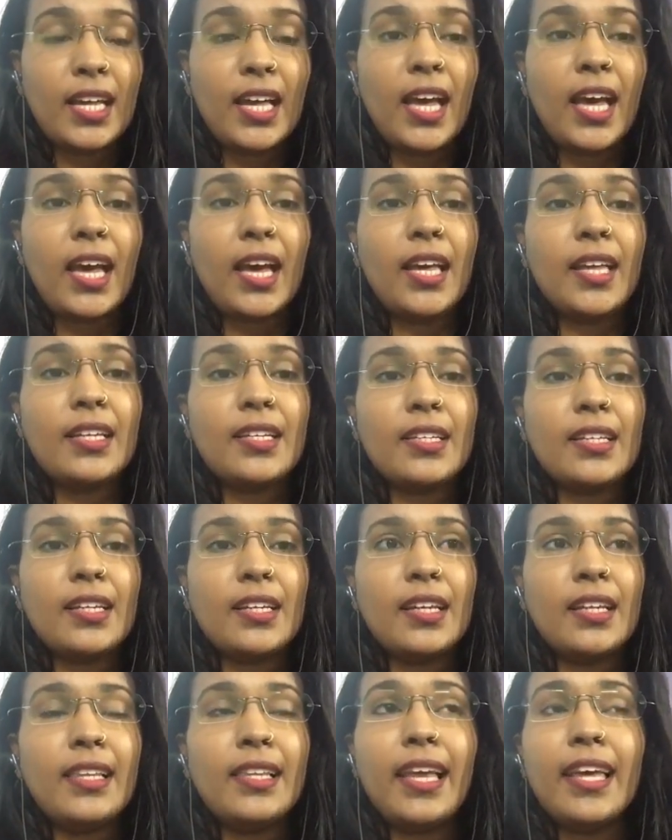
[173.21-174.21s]
and
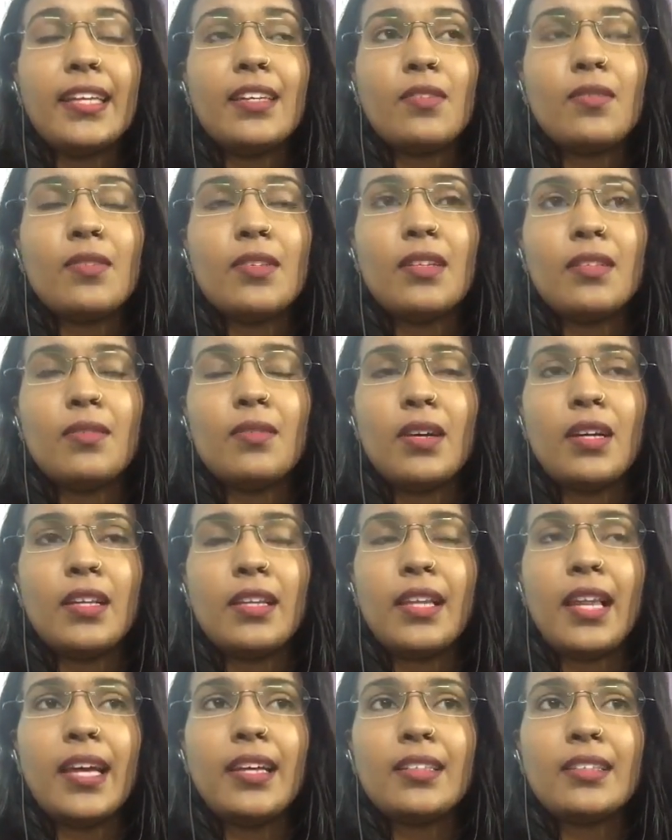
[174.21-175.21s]
like
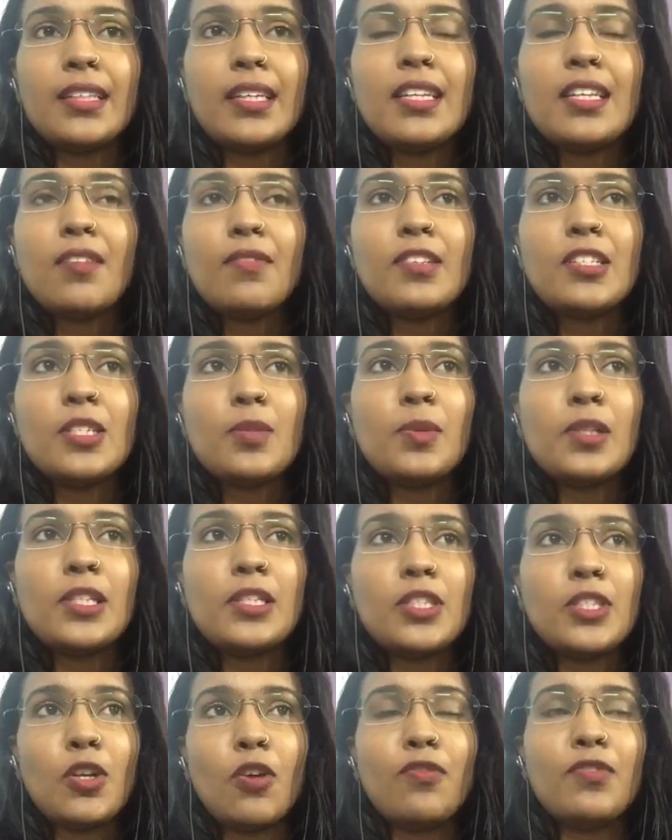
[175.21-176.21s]
the
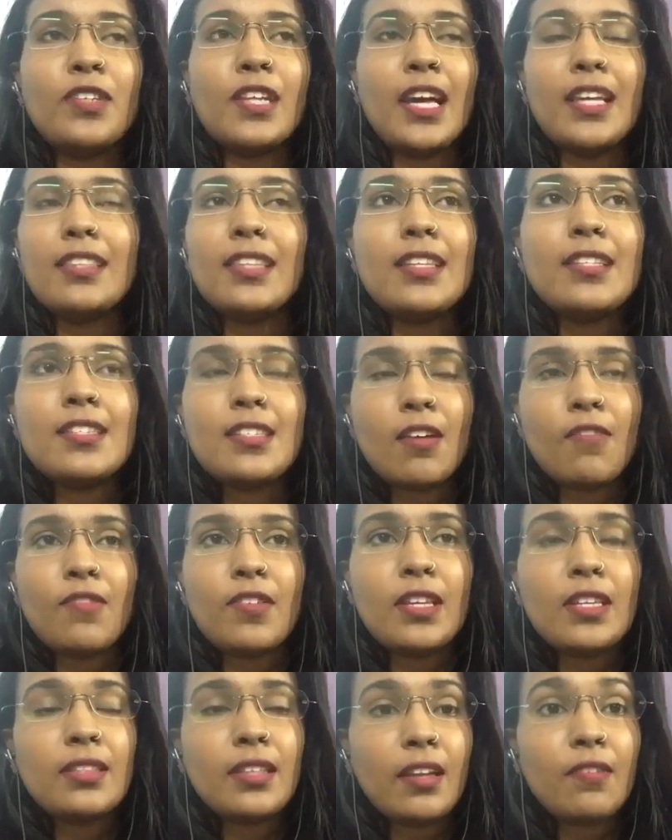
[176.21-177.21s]
inevitability of death and
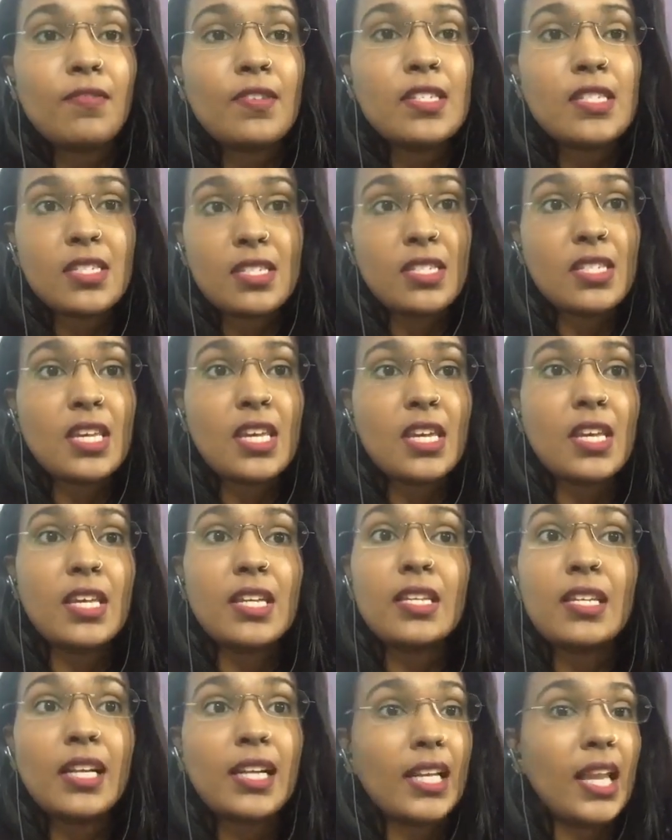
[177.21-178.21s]
suffering that we see
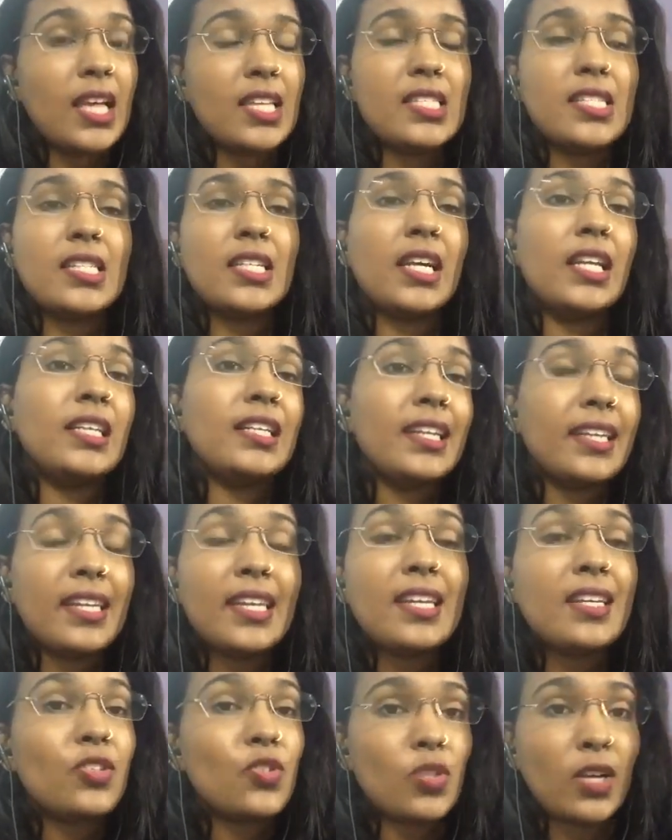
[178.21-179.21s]
in classical
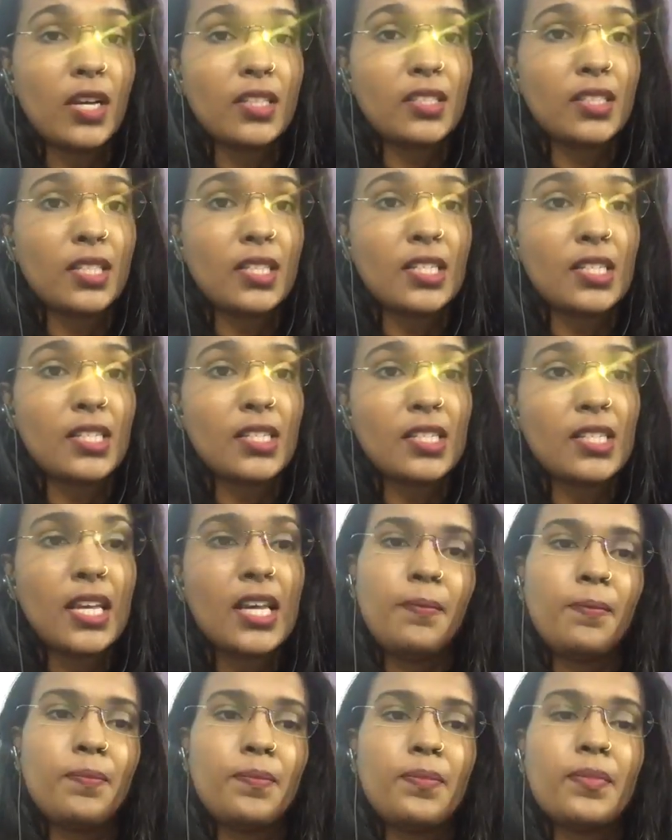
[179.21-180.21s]
Greek tragedies.
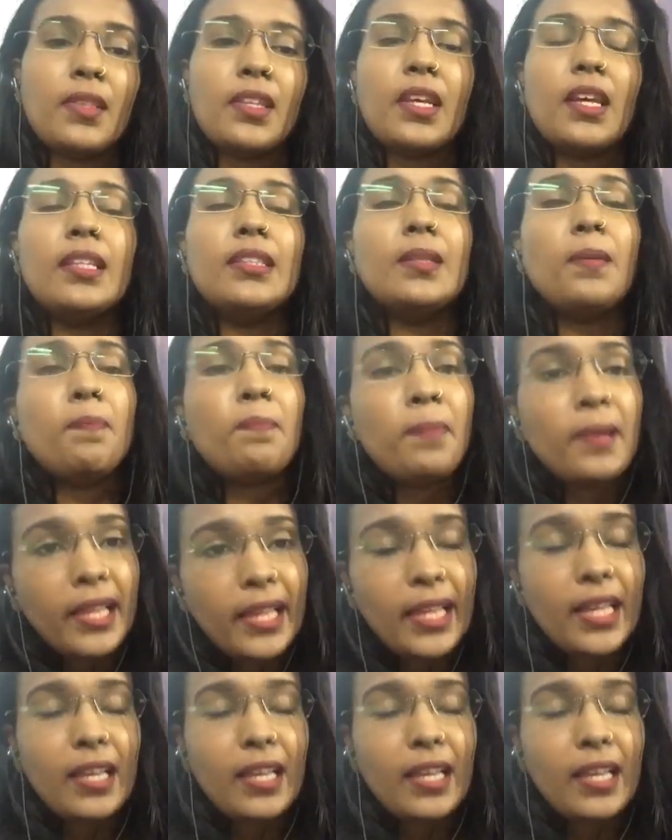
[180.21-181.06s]
The play